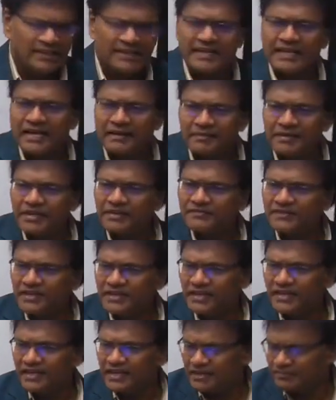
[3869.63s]
The government of
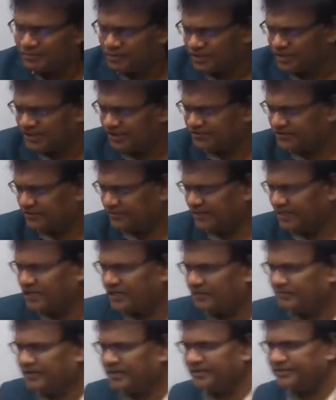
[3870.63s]
India had appointed so many
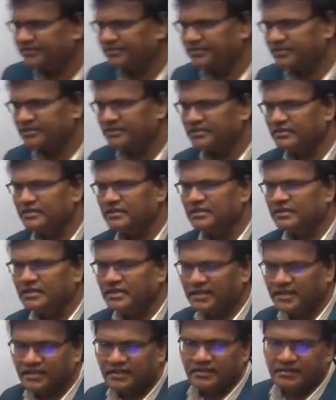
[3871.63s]
committees.
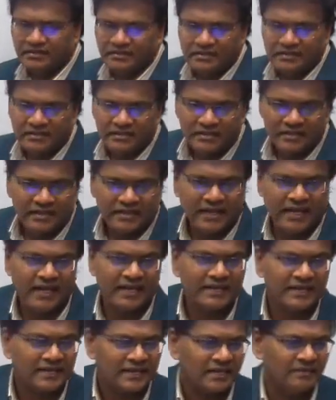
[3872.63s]

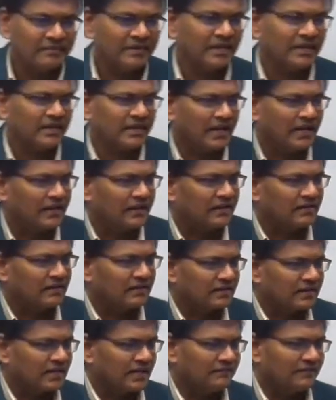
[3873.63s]
Kelkar committee
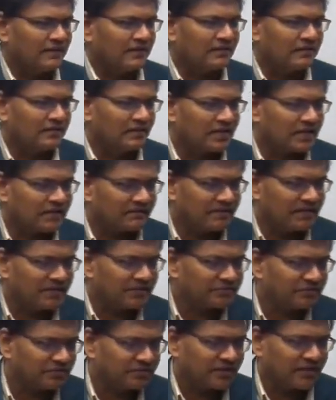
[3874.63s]
had given
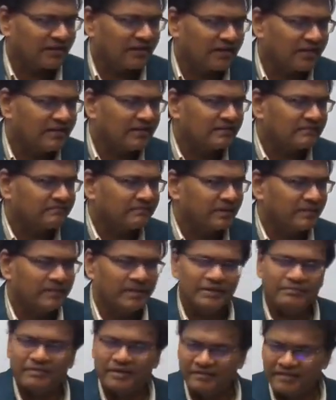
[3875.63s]
recommendations regarding
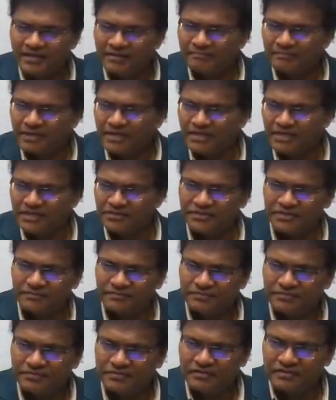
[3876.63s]
public-private
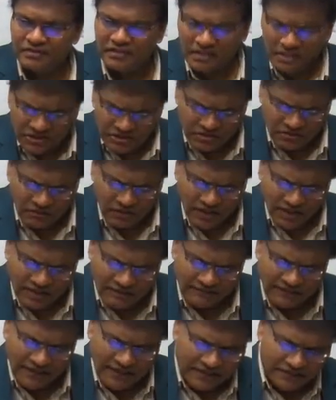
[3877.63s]
partnerships. So what are
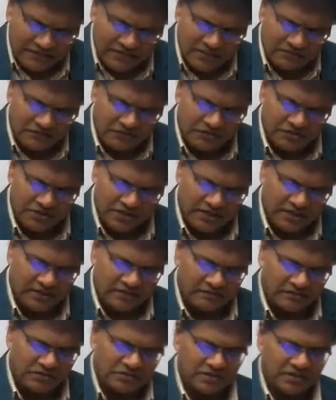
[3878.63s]
the factors that we
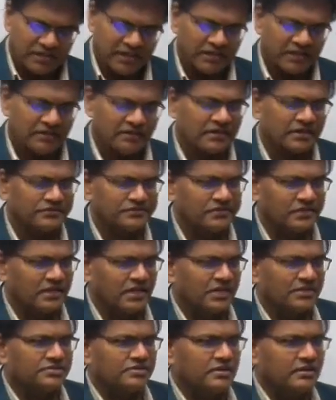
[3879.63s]
should take into
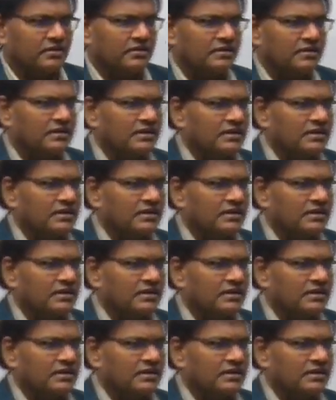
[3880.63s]
consideration